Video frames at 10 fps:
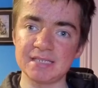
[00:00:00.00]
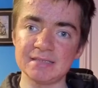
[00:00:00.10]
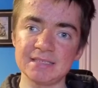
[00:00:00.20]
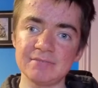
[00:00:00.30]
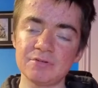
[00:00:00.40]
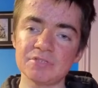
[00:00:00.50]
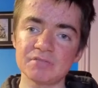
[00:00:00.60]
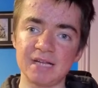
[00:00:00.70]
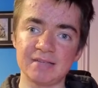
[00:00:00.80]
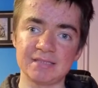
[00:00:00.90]
since they've
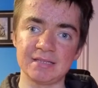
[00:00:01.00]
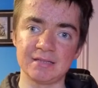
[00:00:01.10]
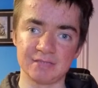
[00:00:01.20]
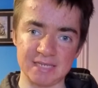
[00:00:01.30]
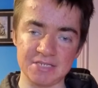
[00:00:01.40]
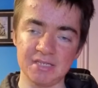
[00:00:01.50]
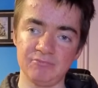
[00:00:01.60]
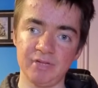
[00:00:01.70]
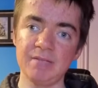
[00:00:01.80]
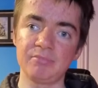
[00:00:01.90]
also announced that they're essentially
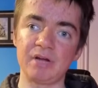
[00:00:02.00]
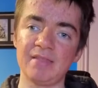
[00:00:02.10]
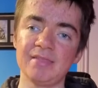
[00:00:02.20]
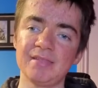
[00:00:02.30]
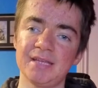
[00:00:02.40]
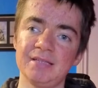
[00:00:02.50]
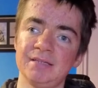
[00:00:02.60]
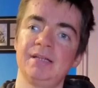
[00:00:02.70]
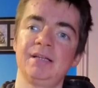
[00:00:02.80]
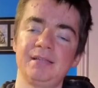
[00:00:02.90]
rebranding,
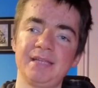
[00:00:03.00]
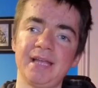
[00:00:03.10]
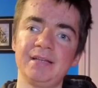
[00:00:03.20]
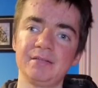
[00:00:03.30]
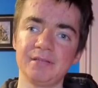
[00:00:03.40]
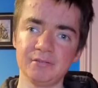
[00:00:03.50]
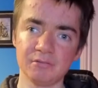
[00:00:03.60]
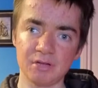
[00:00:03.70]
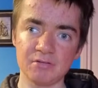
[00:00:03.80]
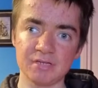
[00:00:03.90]
they're getting a new
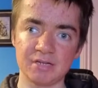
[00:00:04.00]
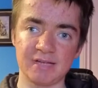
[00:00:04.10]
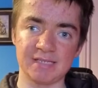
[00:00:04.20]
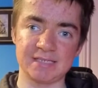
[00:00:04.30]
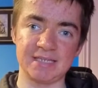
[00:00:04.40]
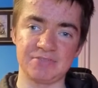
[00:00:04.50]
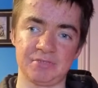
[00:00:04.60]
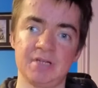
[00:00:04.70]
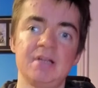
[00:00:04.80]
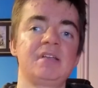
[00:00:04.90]
logo, et
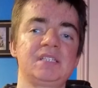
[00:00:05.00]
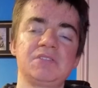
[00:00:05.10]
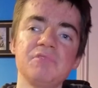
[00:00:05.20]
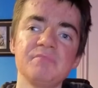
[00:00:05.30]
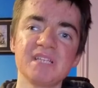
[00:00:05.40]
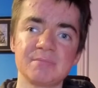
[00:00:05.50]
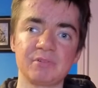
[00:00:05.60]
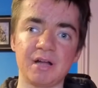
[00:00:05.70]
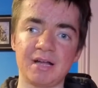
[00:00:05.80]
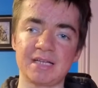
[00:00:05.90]
cetera. So I wouldn't be
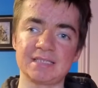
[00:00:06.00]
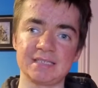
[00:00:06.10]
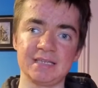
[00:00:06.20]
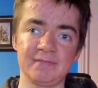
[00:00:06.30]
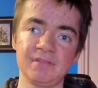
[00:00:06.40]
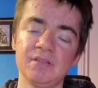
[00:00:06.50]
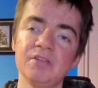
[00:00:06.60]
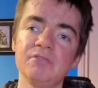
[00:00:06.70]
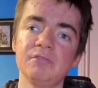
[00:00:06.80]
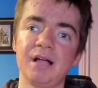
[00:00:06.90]
surprised if the
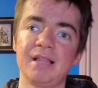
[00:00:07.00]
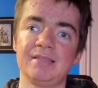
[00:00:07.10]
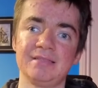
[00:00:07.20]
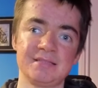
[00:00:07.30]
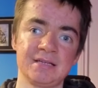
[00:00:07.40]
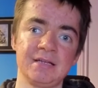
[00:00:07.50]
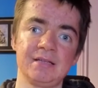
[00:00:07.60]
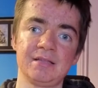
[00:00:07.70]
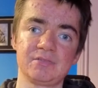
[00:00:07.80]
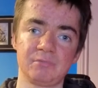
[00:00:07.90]
new land
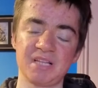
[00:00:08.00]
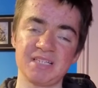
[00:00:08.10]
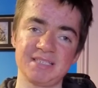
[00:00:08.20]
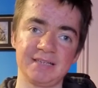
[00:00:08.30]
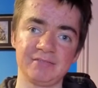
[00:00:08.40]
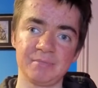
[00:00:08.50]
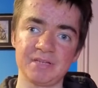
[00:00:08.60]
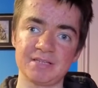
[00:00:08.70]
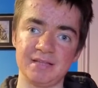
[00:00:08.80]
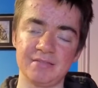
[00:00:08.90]
that's replacing Angry
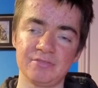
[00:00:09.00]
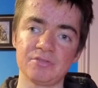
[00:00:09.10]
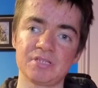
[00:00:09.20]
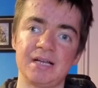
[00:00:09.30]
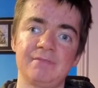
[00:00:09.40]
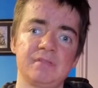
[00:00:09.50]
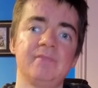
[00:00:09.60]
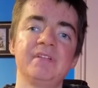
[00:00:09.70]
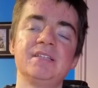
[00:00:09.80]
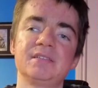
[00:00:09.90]
Birds Land does have
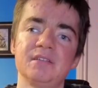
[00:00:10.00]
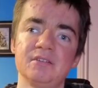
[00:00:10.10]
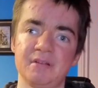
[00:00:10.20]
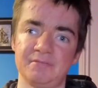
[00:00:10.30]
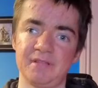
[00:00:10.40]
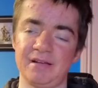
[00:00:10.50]
something to do with